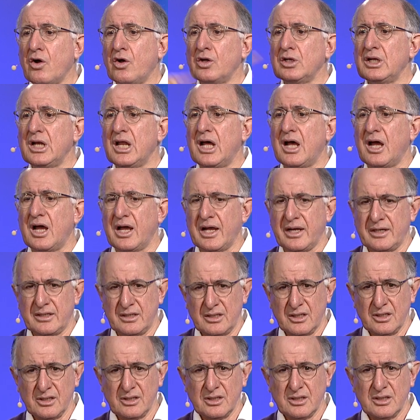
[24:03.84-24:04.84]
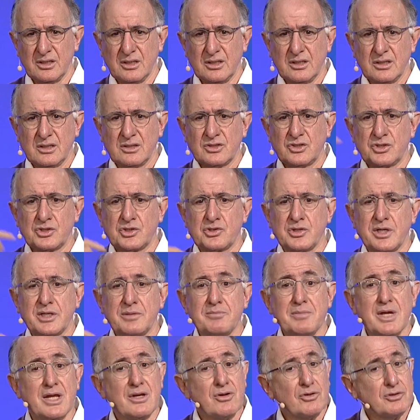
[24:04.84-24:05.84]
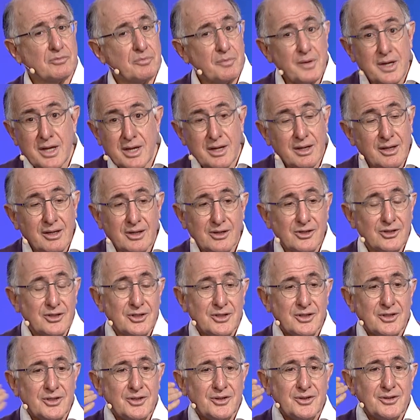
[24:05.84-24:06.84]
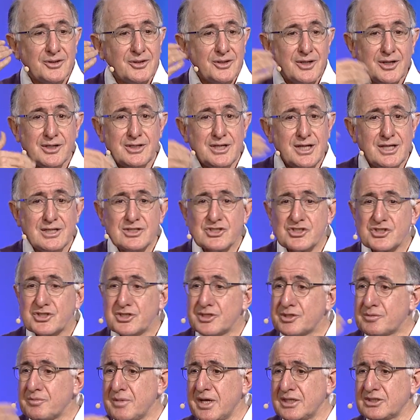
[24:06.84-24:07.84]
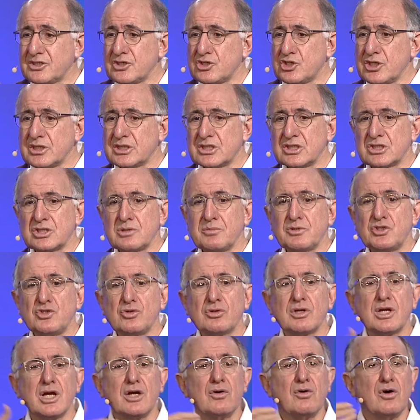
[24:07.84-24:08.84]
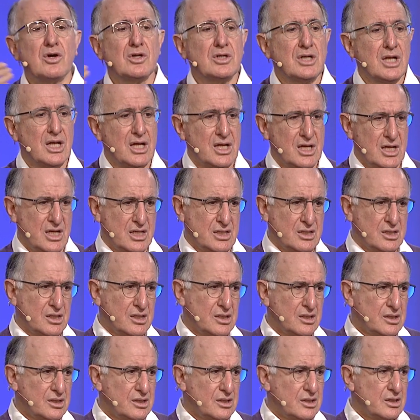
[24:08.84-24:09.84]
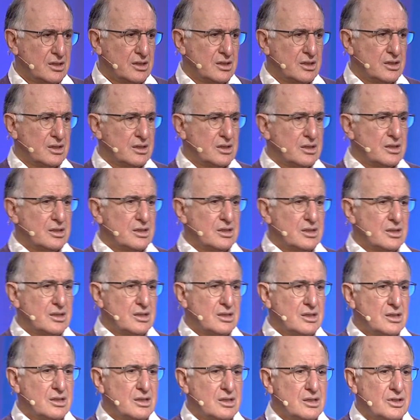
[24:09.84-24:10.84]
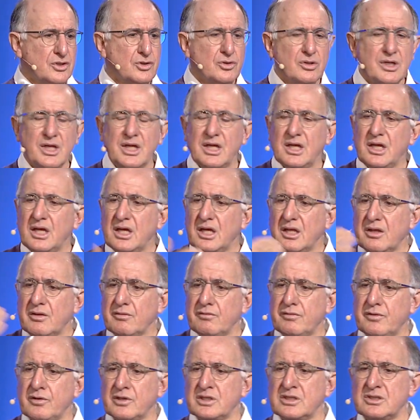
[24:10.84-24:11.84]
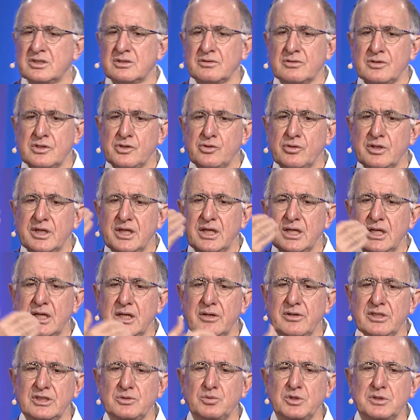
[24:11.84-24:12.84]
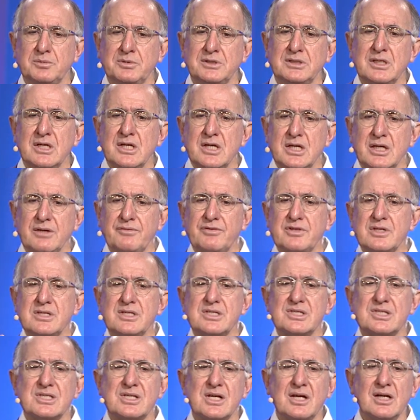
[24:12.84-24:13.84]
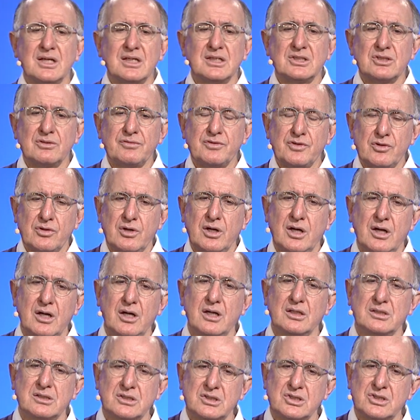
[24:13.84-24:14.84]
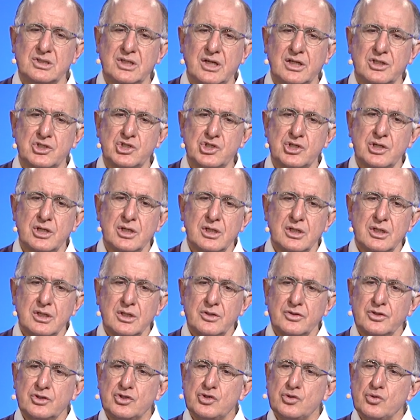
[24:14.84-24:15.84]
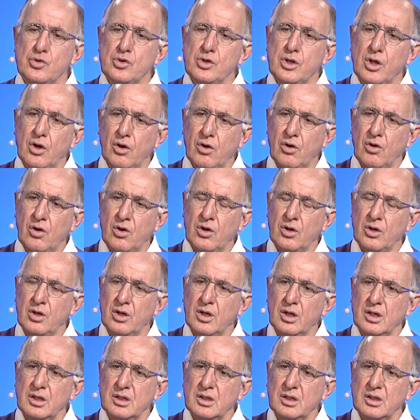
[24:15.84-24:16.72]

online. Straight may not be an instant messaging system, but you'll go online. You'll hear the voice, you'll hear his whispers. If the desires of your heart are such that you long